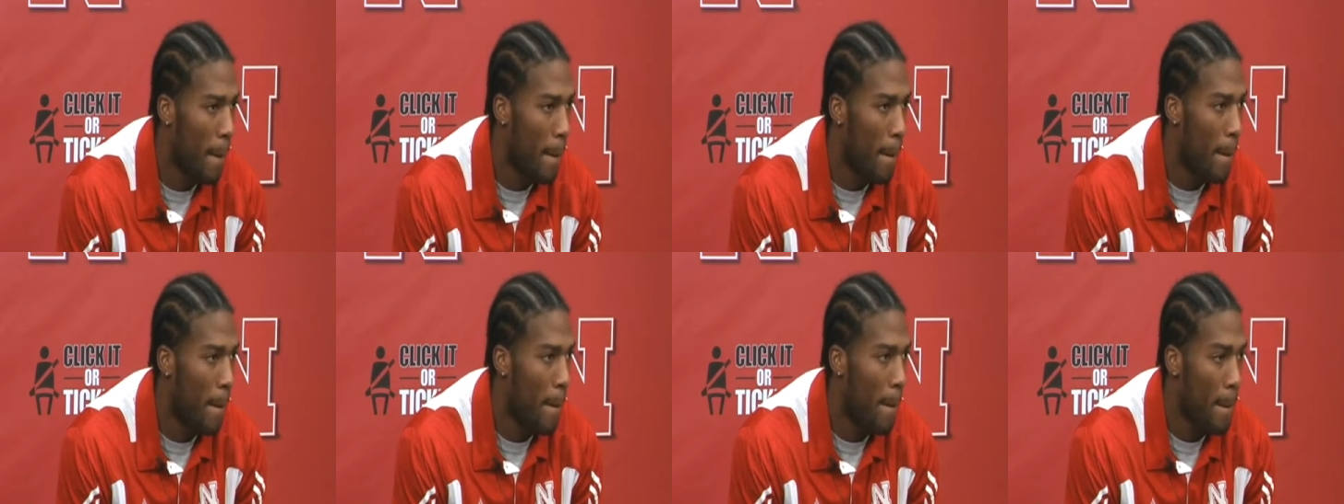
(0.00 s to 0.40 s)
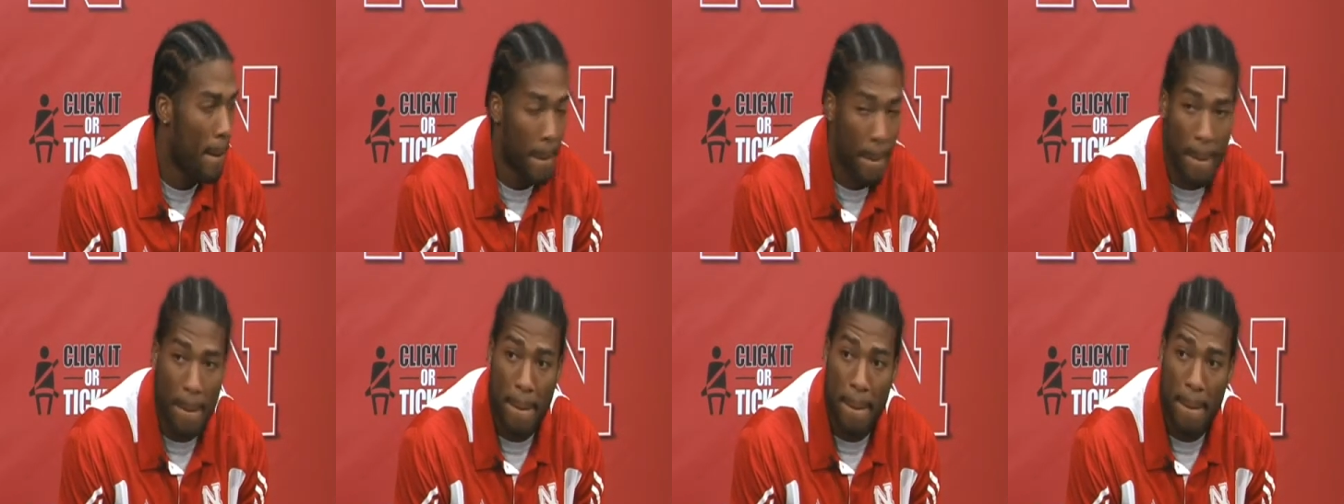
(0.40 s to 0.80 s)
I mean,
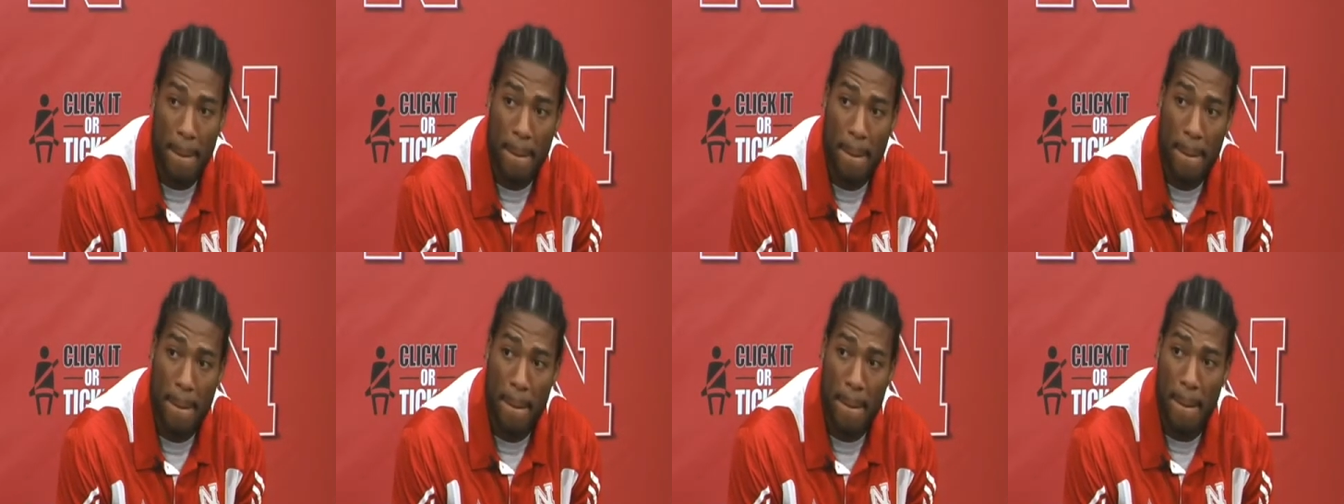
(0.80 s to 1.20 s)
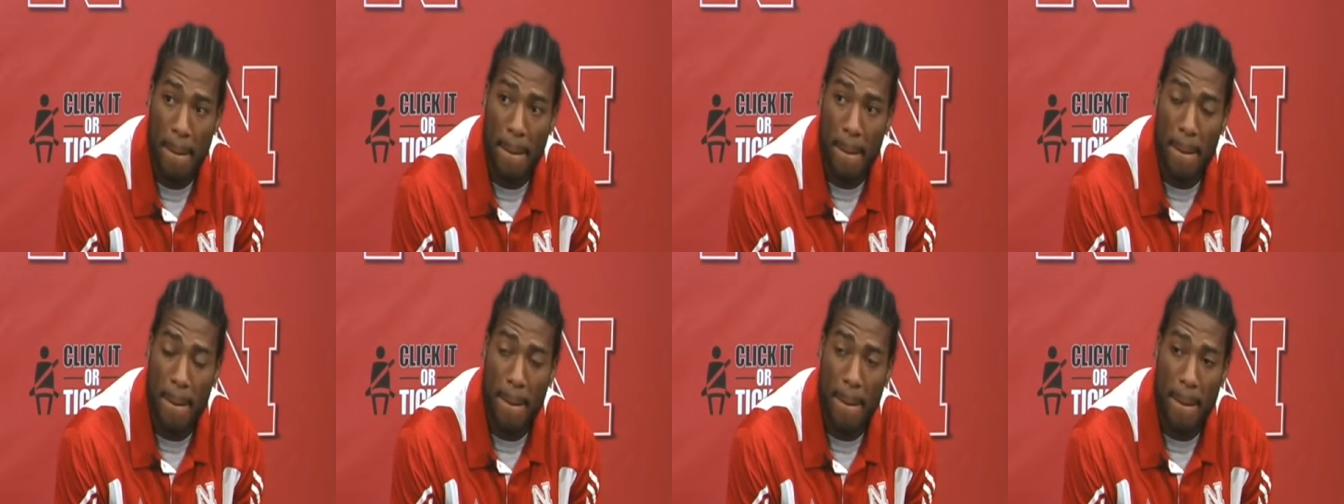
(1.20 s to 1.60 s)
that's what inspired
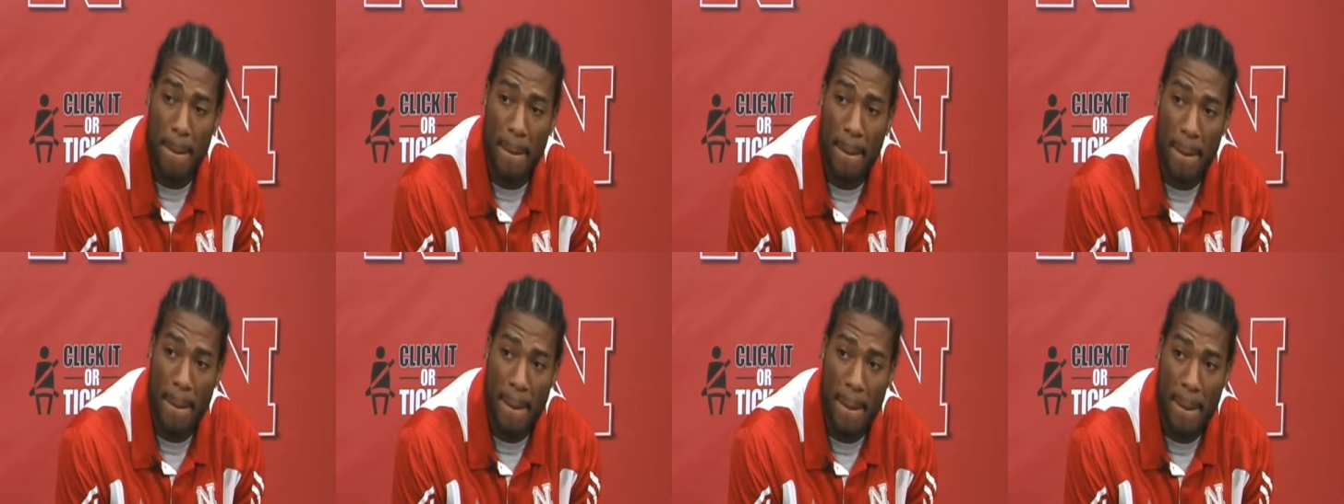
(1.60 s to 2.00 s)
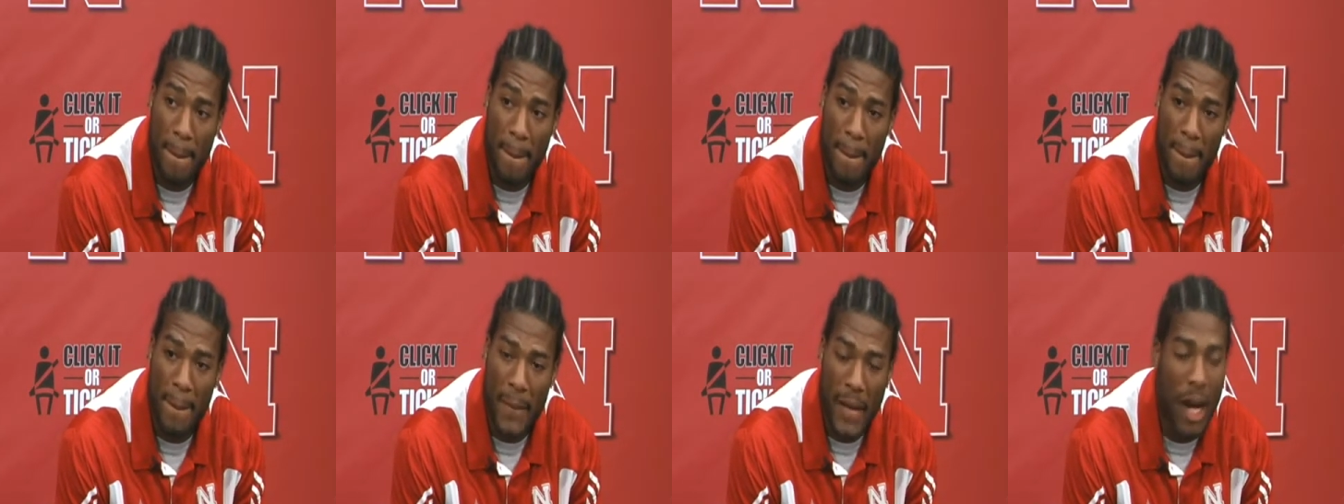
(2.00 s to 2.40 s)
your guys'
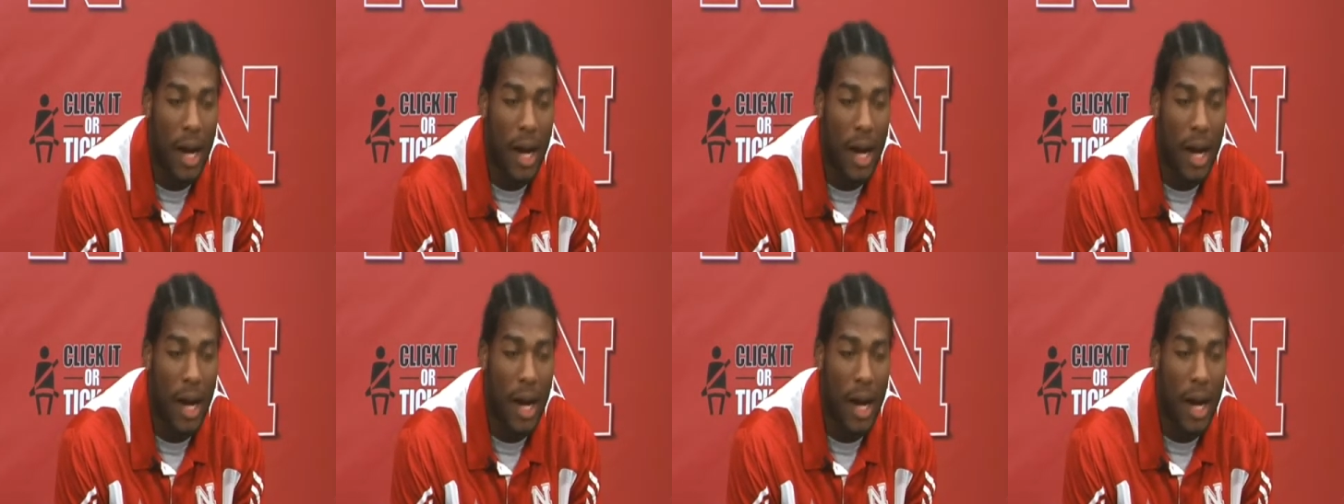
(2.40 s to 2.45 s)
wristbands. Is.